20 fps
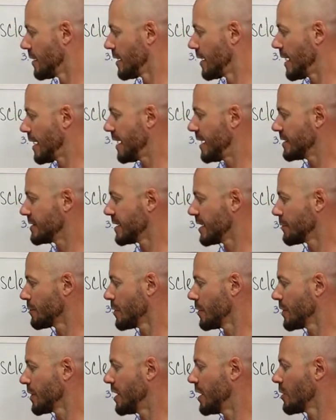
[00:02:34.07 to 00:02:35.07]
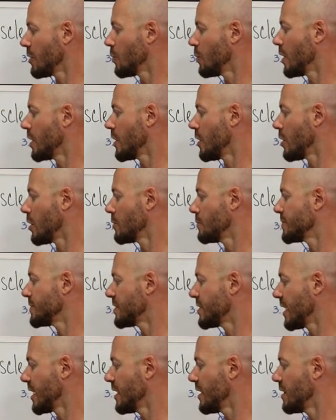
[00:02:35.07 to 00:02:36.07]
as I wrote here, 1
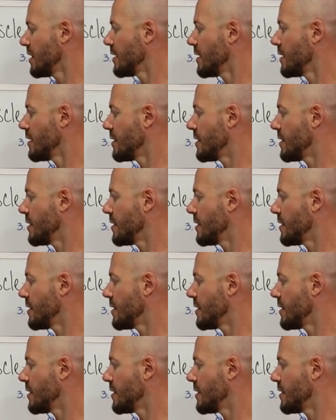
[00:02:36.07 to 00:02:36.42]
arm's length.